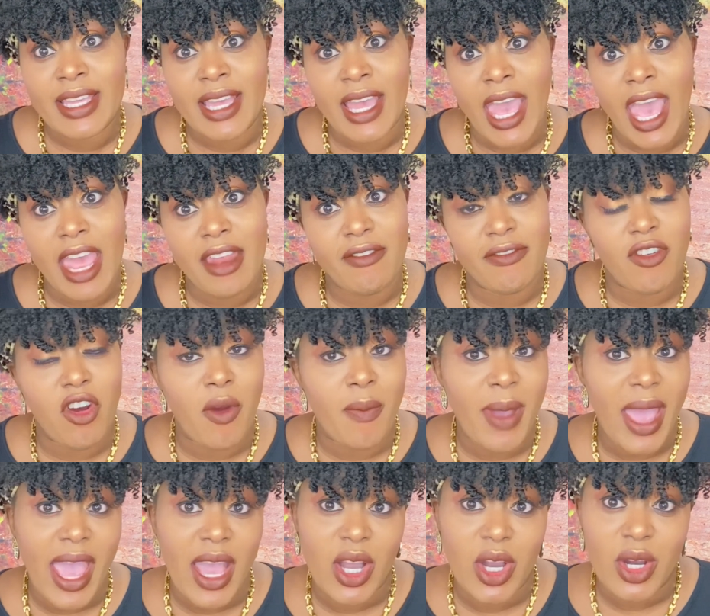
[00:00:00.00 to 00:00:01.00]
And for
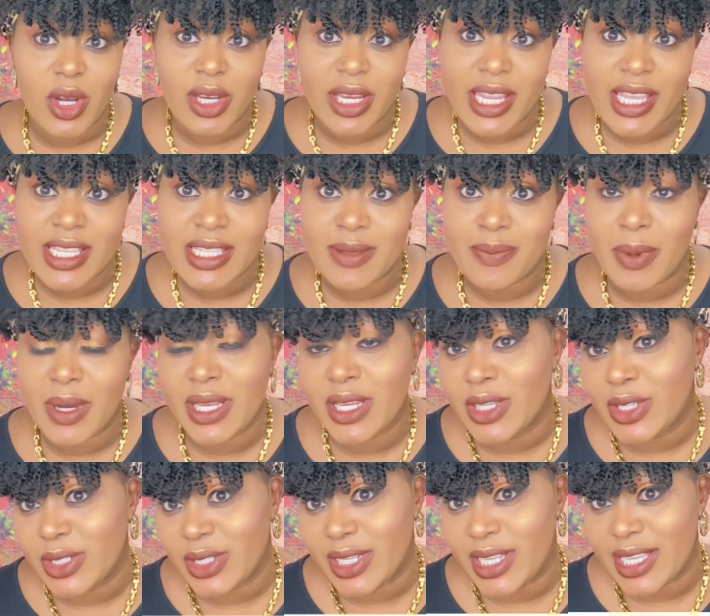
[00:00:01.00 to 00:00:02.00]
my holies but
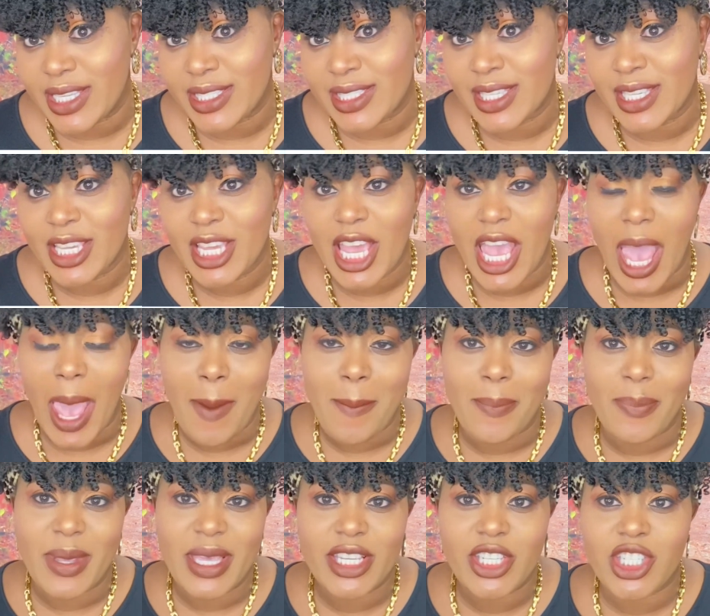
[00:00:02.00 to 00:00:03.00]
goodies, a
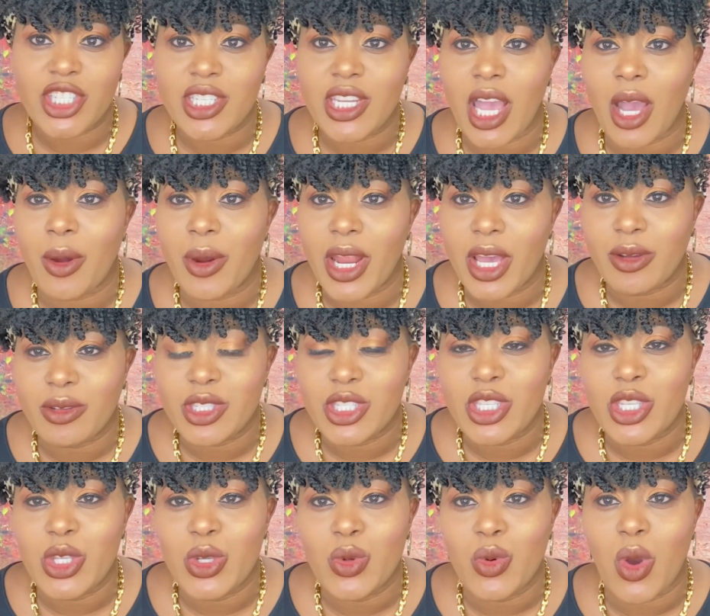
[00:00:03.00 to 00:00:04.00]
big shout out
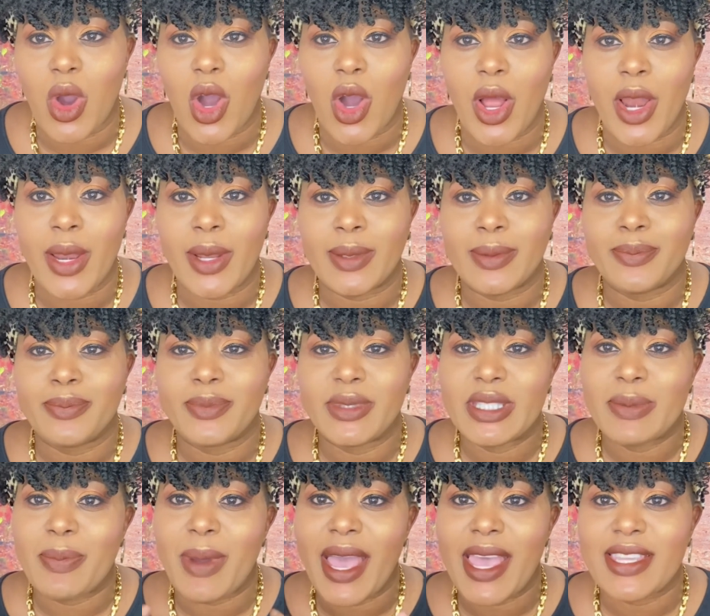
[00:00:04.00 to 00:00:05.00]
to you all.
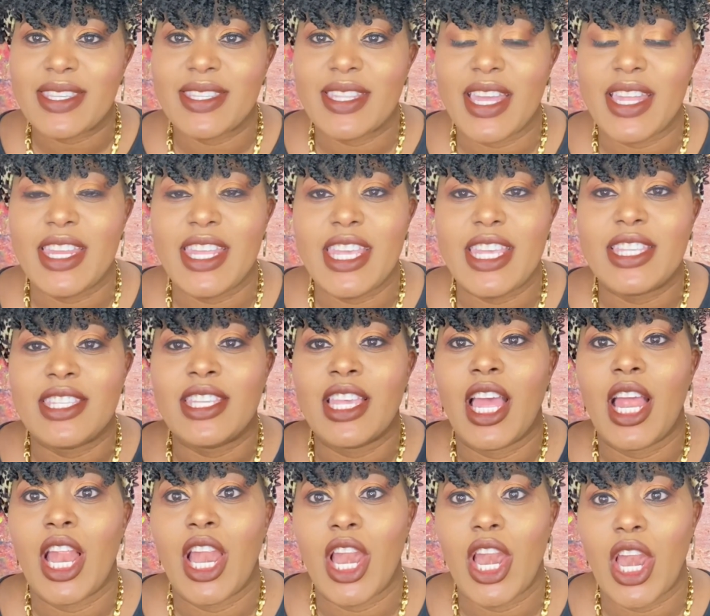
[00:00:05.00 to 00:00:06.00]
SpicceDenise
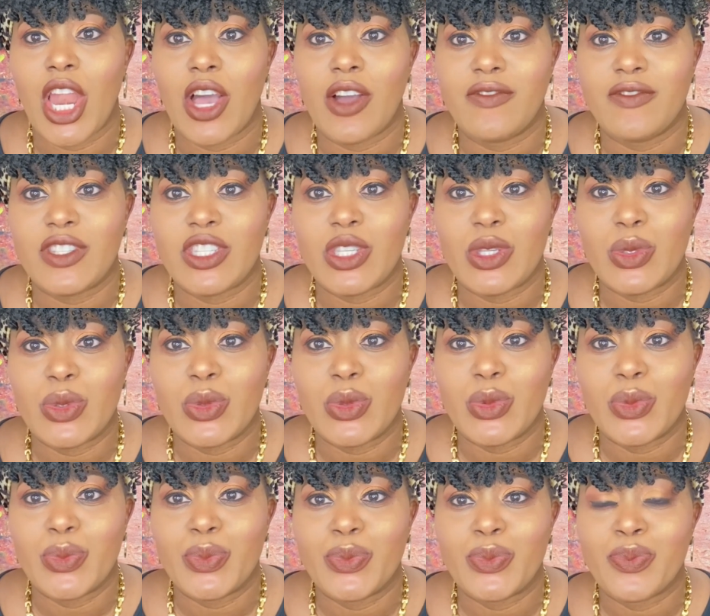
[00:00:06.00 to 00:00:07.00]
loves
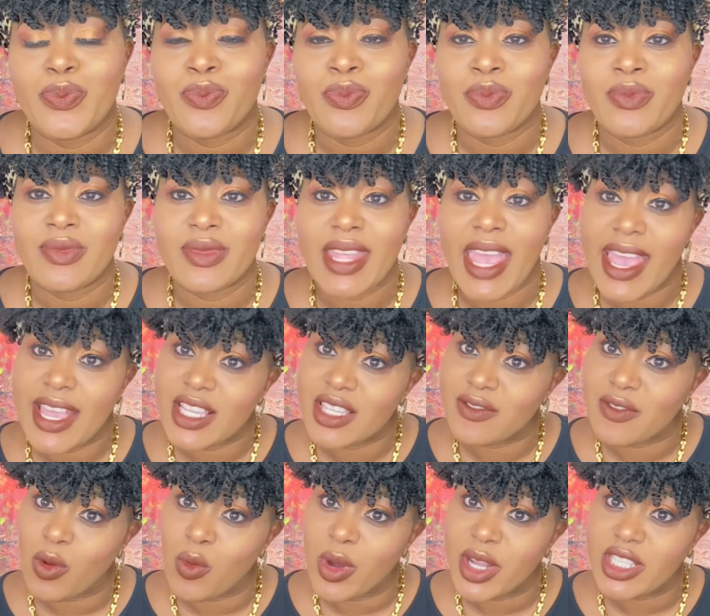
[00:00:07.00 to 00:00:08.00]
you. Thanks
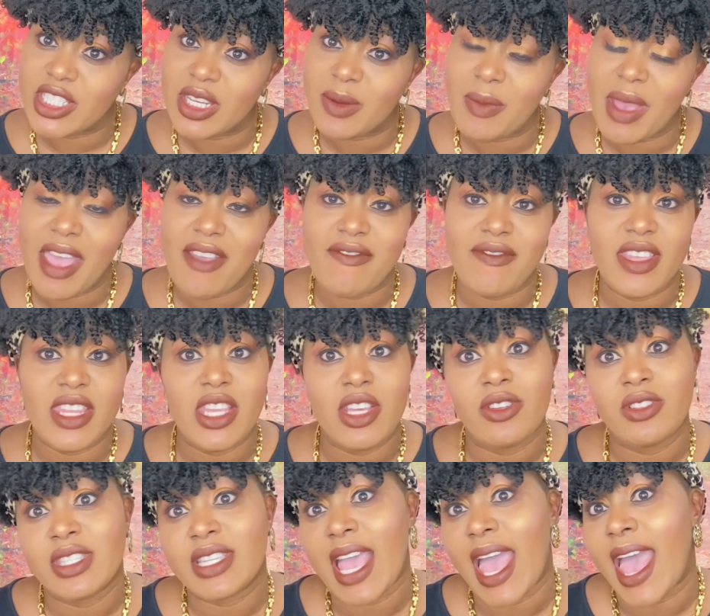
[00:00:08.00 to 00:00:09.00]
for watching my
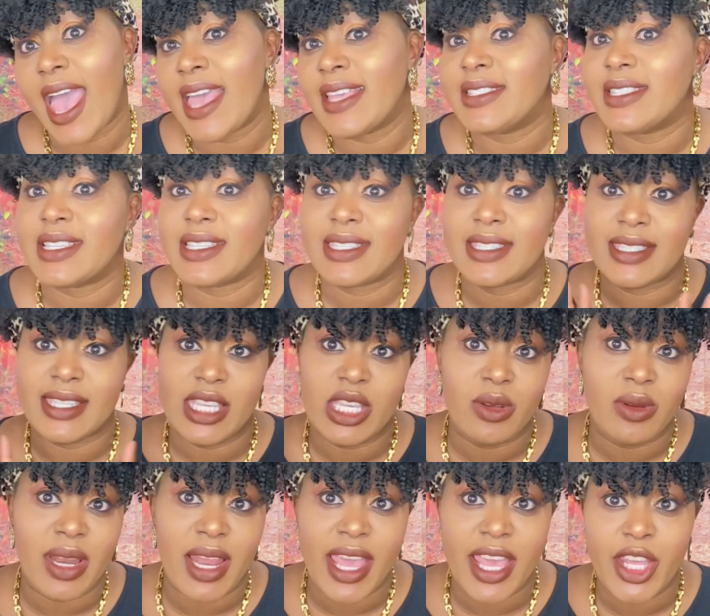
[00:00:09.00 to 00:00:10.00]
videos, guys. I'll see
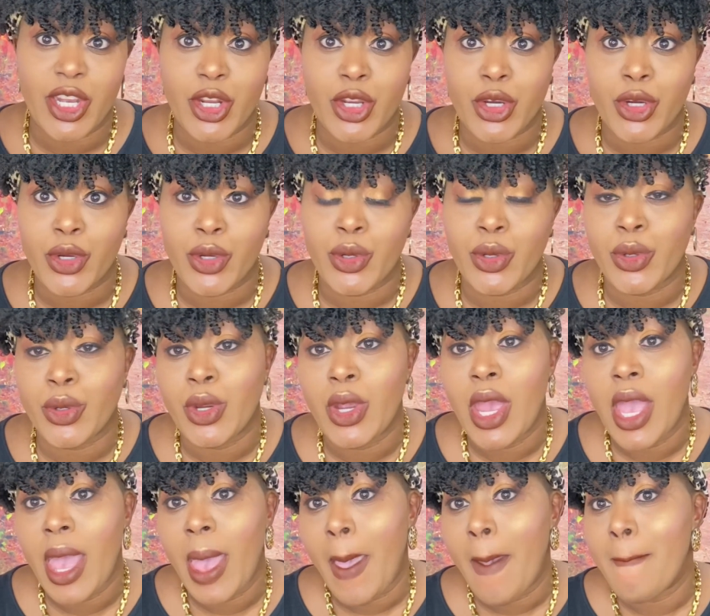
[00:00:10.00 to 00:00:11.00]
you later.
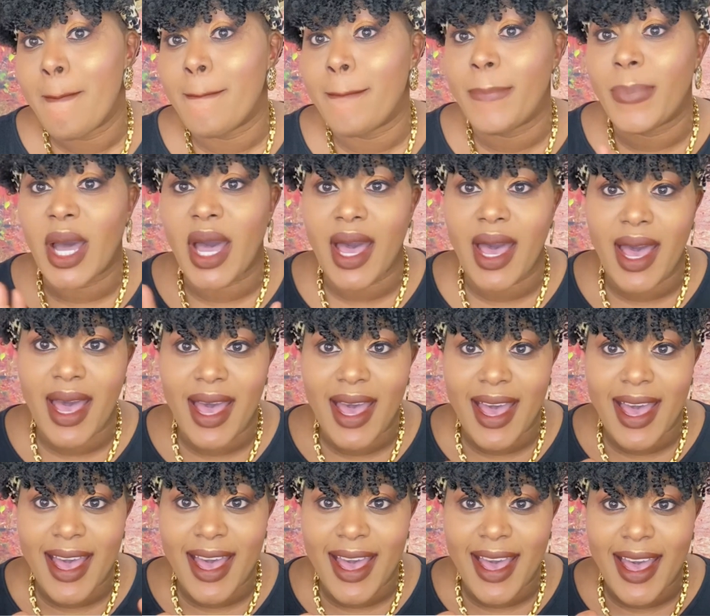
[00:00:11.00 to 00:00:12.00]

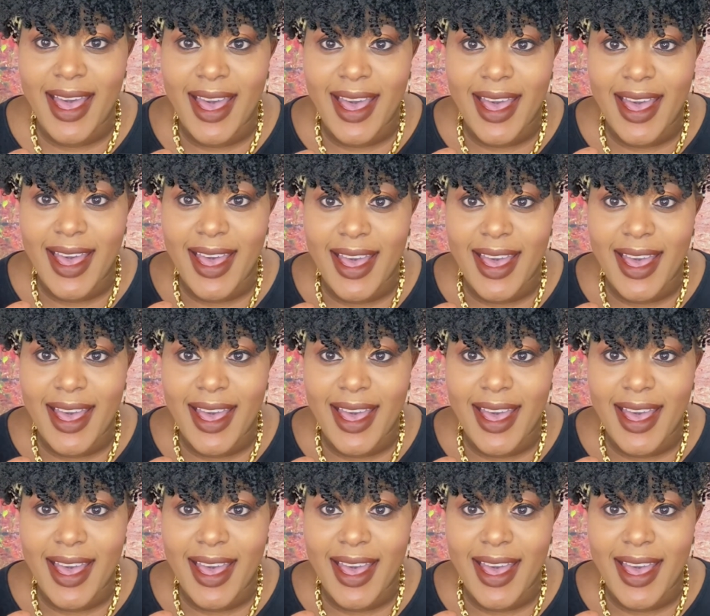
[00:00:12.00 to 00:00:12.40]
Bye.